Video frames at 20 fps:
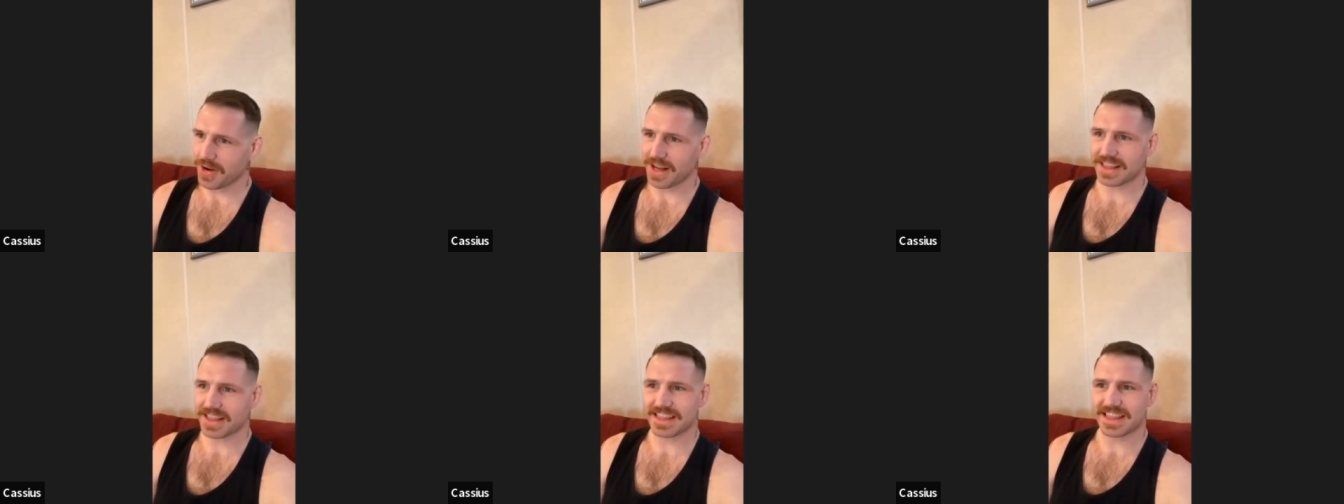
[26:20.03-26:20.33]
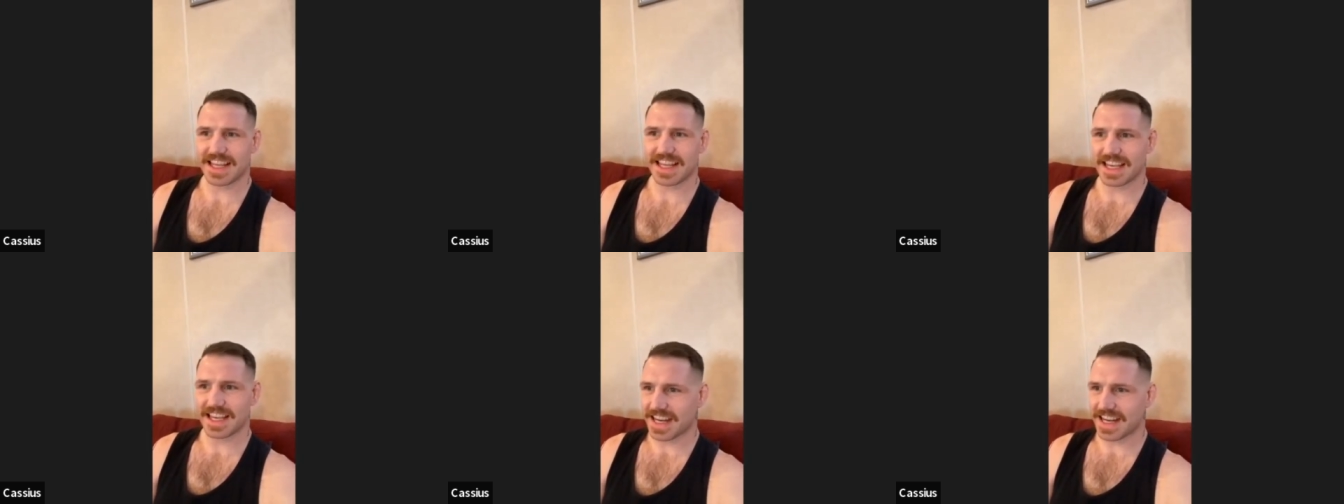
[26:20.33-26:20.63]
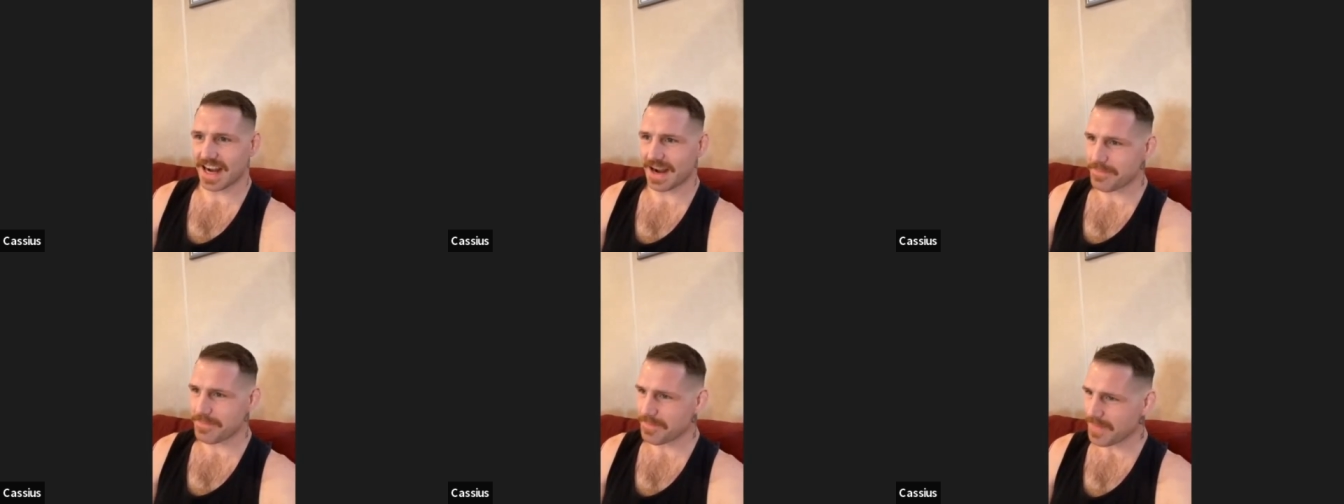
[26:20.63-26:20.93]
I
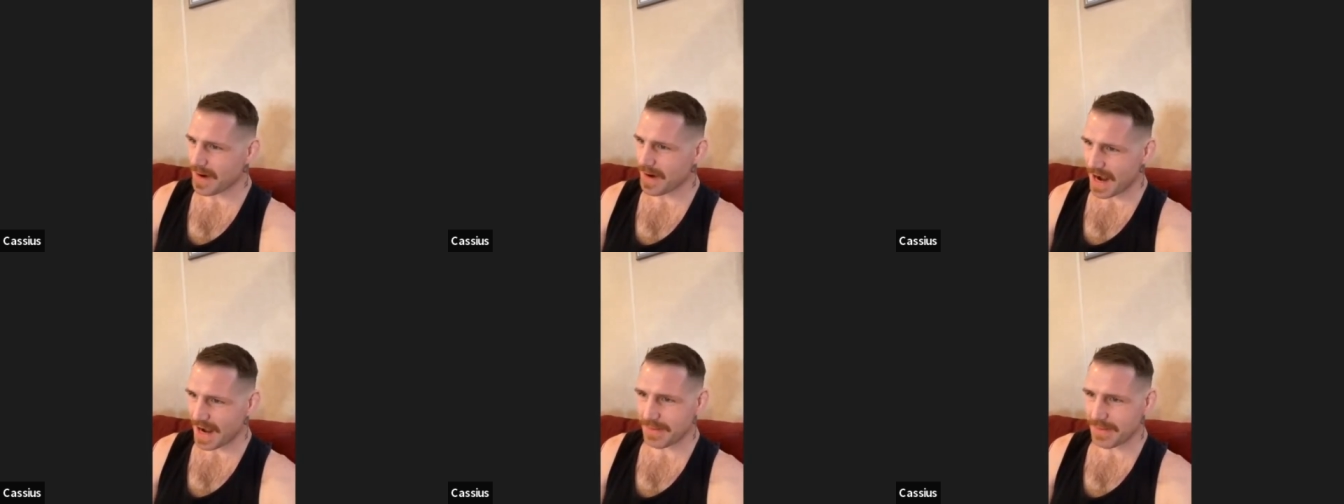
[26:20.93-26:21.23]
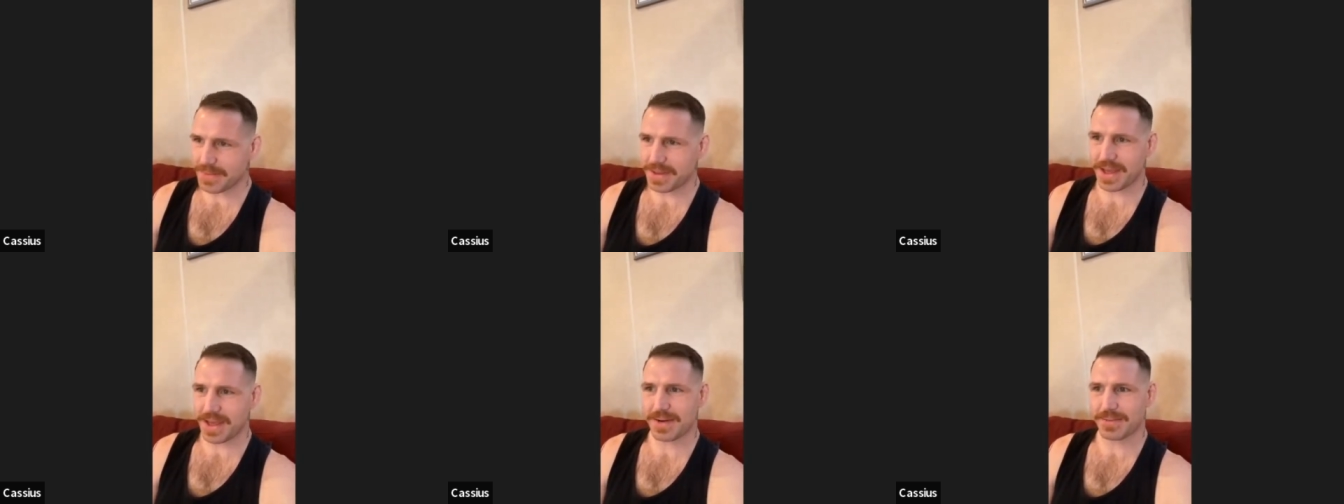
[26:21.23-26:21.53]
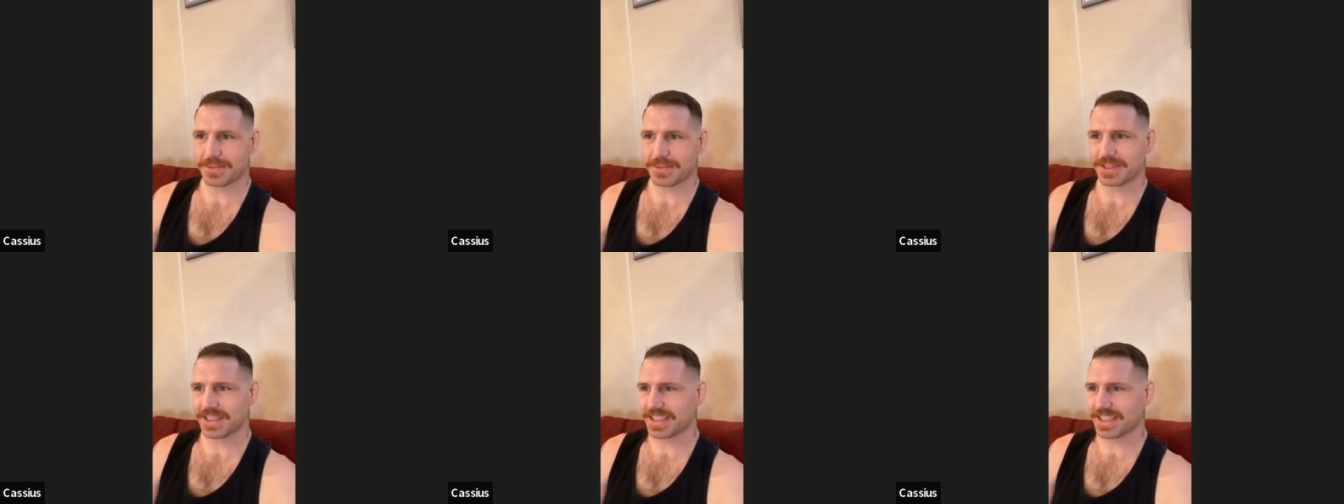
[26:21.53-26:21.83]
think I might be
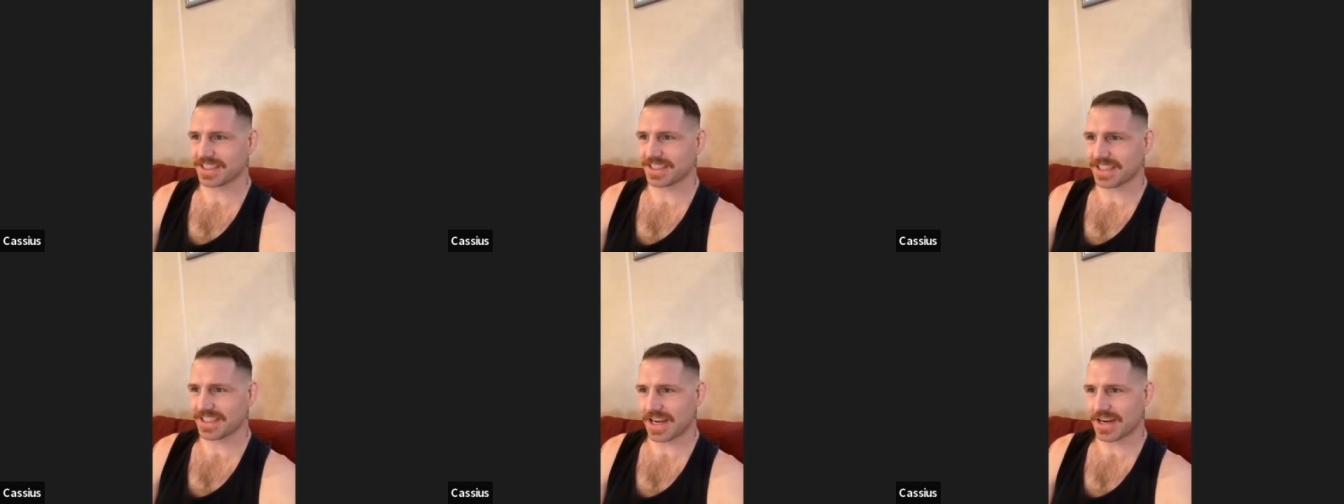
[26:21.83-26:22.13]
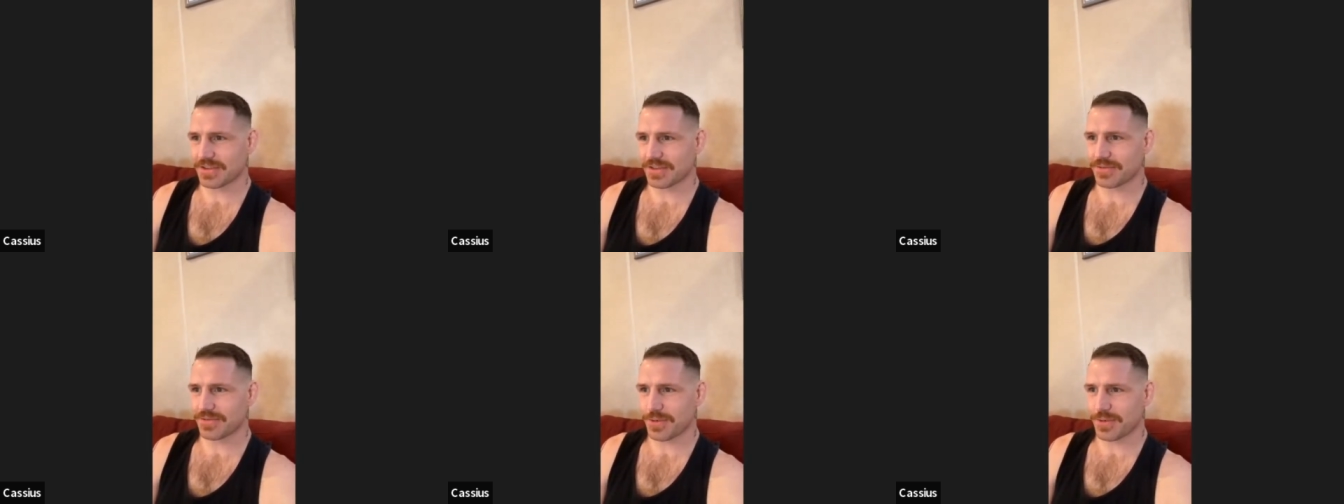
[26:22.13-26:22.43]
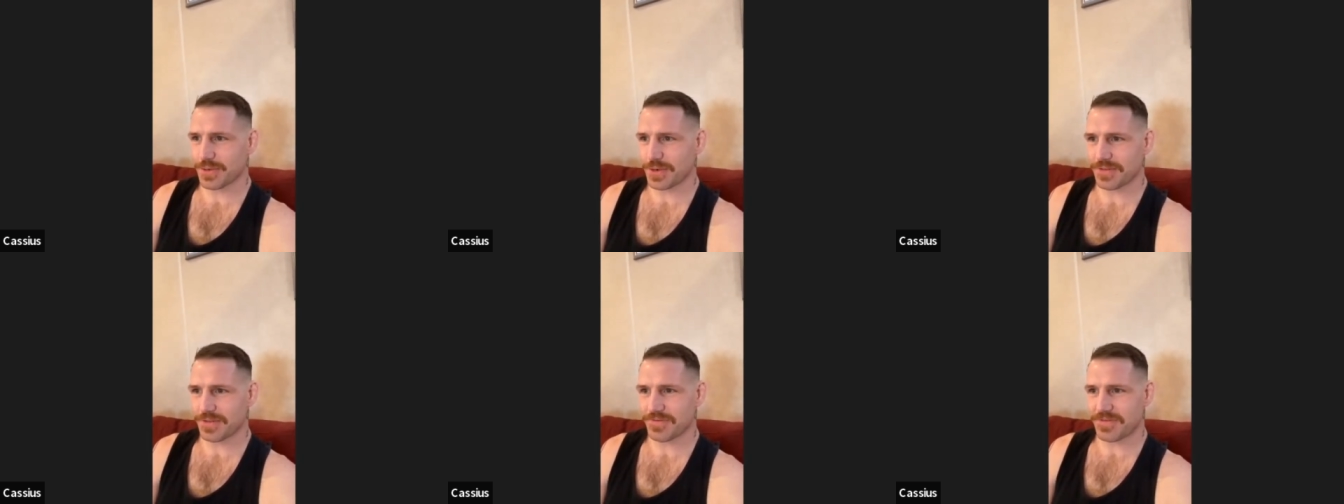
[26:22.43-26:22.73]
able to get down to
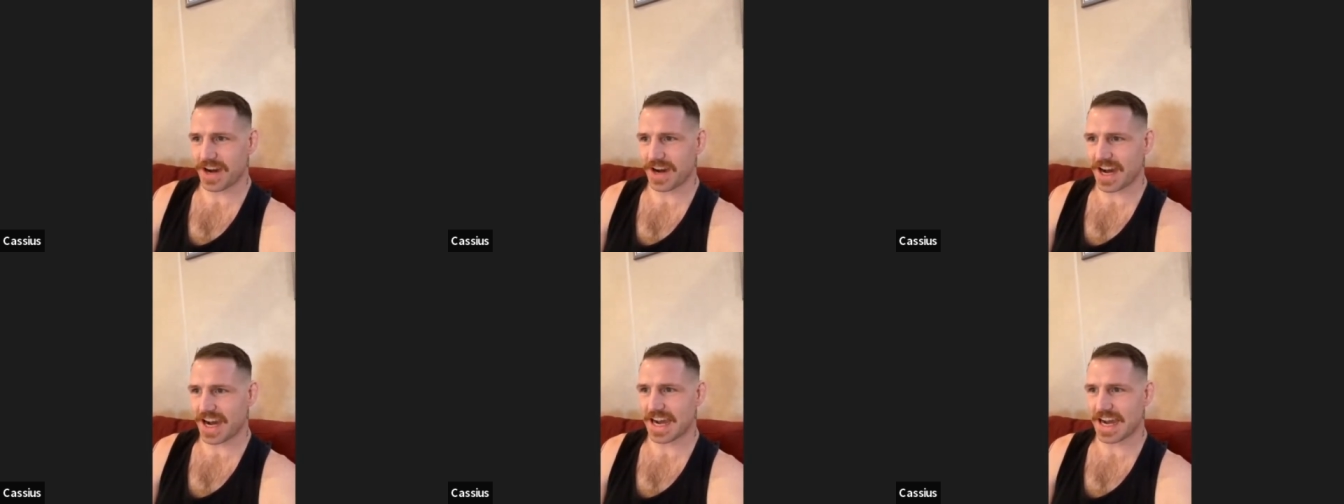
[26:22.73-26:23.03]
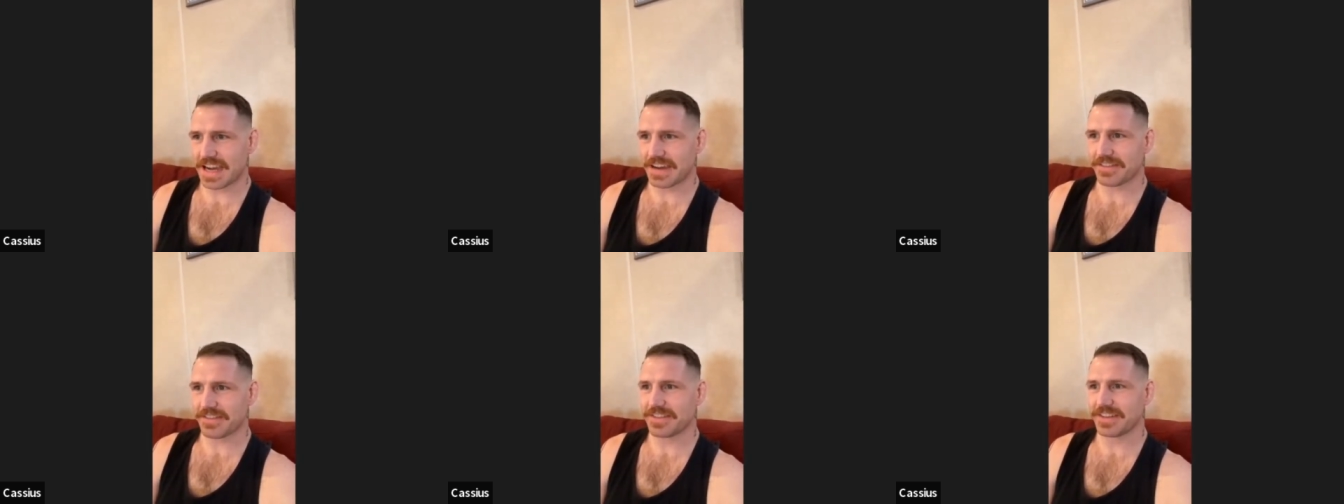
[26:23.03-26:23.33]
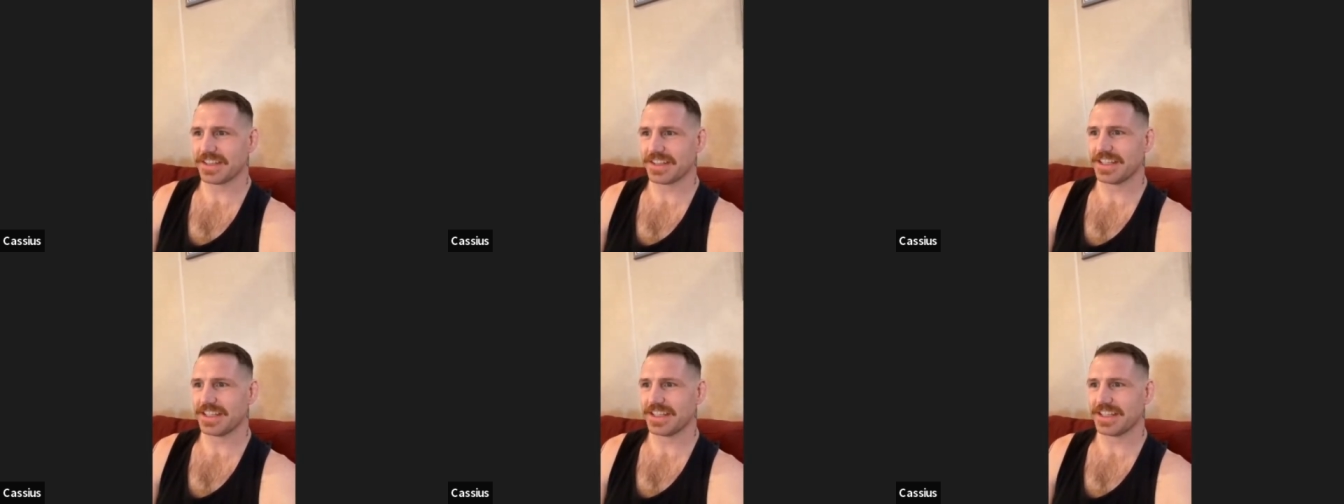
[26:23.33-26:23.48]
forty-five.